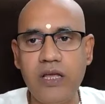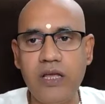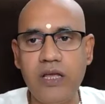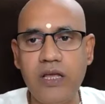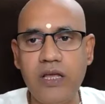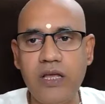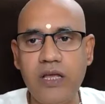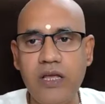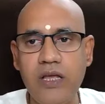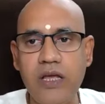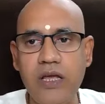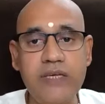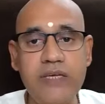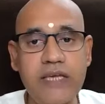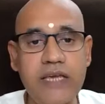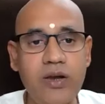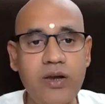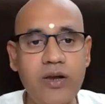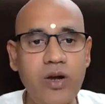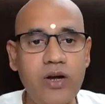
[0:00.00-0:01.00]
Since we
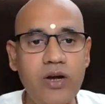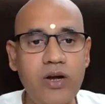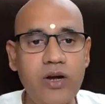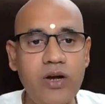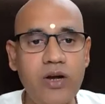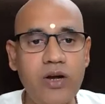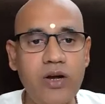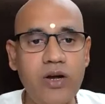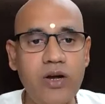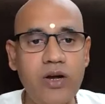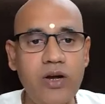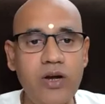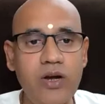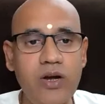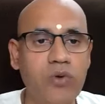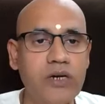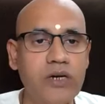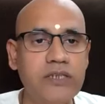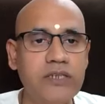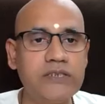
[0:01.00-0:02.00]
cannot understand
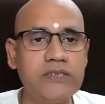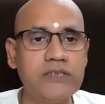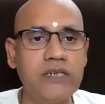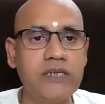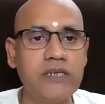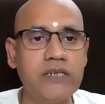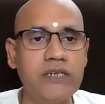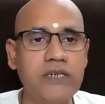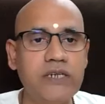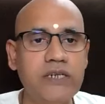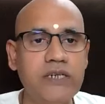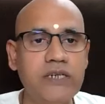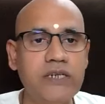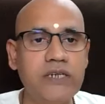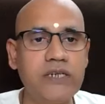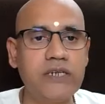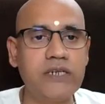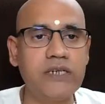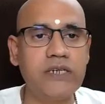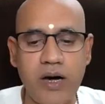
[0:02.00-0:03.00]
what was that
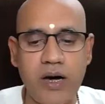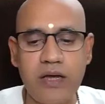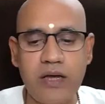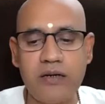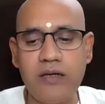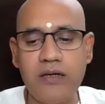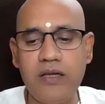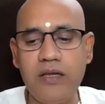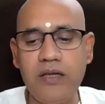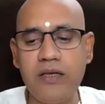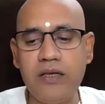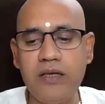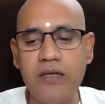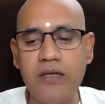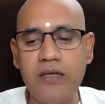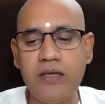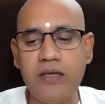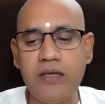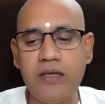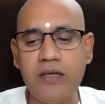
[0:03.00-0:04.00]
absolute power,
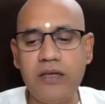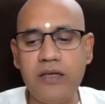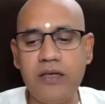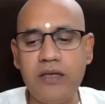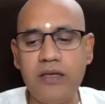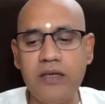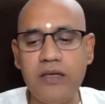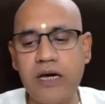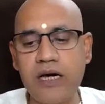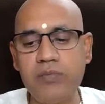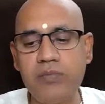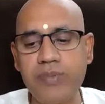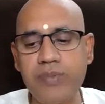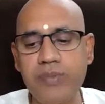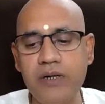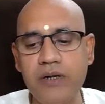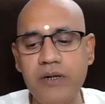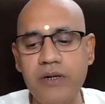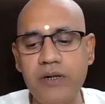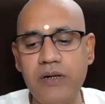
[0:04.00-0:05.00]
he gives an
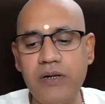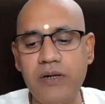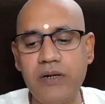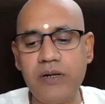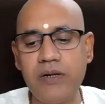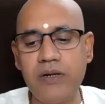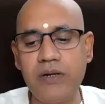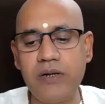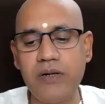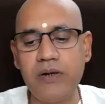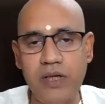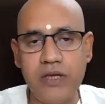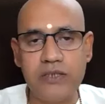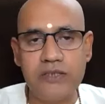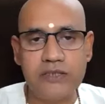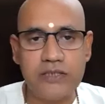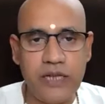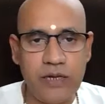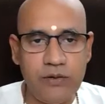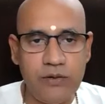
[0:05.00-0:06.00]
example of
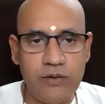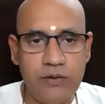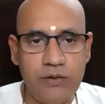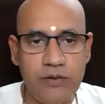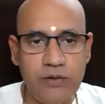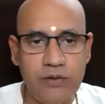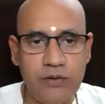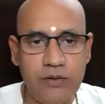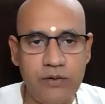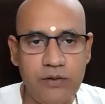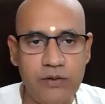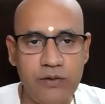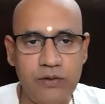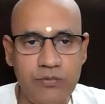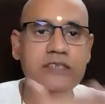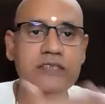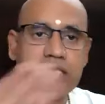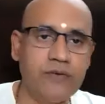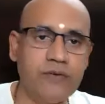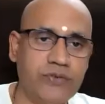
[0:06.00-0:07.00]
selfishness and
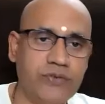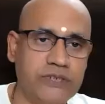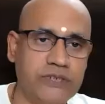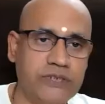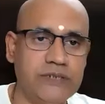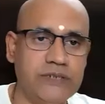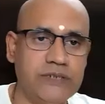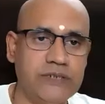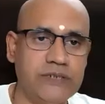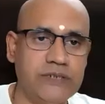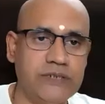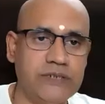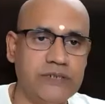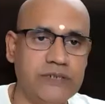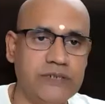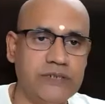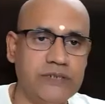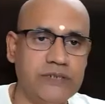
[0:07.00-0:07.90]
unselfishness.